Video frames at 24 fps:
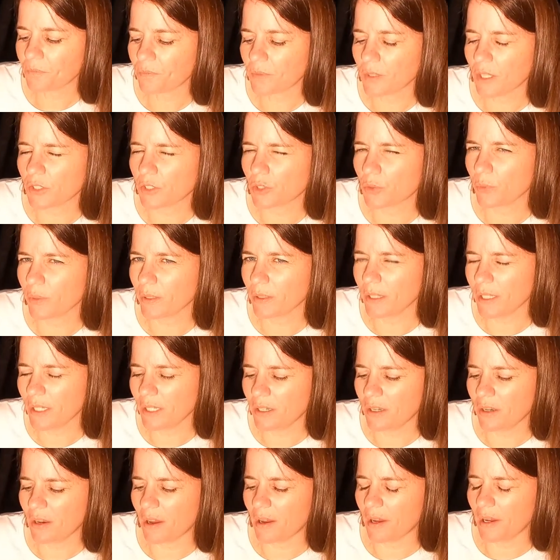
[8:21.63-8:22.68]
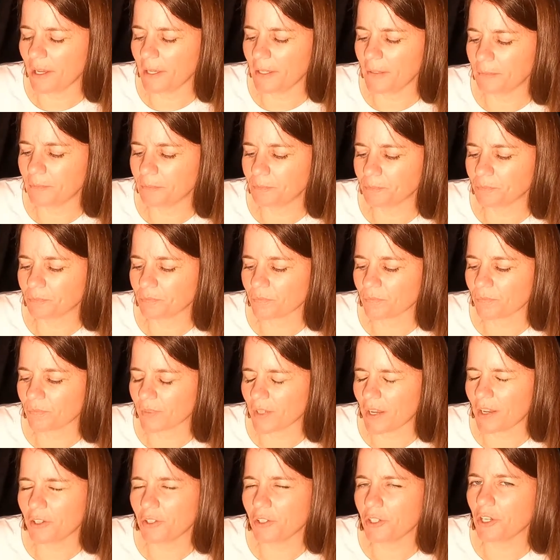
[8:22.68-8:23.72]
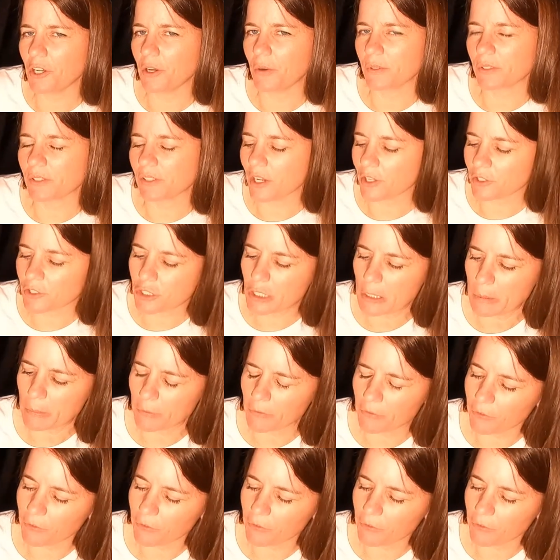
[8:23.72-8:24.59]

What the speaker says: It's really not, I don't know, it's not super